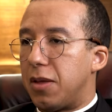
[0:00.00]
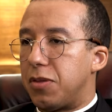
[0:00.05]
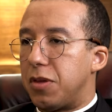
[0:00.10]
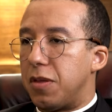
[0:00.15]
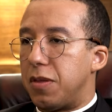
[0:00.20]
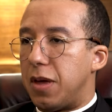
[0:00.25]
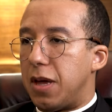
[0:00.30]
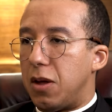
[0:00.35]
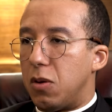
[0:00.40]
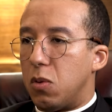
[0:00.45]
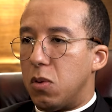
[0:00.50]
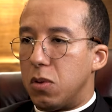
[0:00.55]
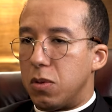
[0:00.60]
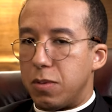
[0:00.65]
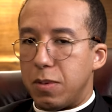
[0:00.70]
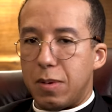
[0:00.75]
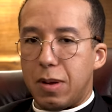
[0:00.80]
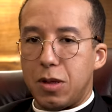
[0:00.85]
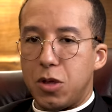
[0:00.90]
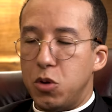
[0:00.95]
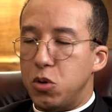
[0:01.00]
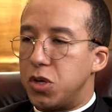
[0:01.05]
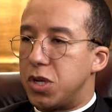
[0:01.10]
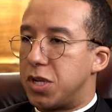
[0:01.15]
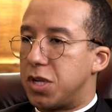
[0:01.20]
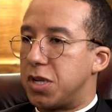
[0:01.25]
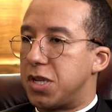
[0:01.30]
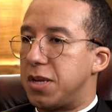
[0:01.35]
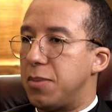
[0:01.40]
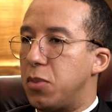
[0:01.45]
that they all use as
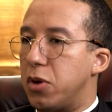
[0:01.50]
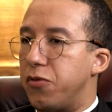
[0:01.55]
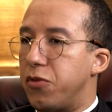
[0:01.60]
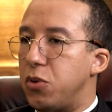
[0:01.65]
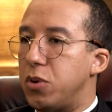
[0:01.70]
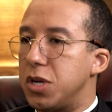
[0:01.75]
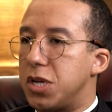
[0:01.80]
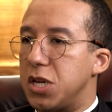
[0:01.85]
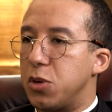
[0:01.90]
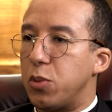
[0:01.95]
a symbol of unity.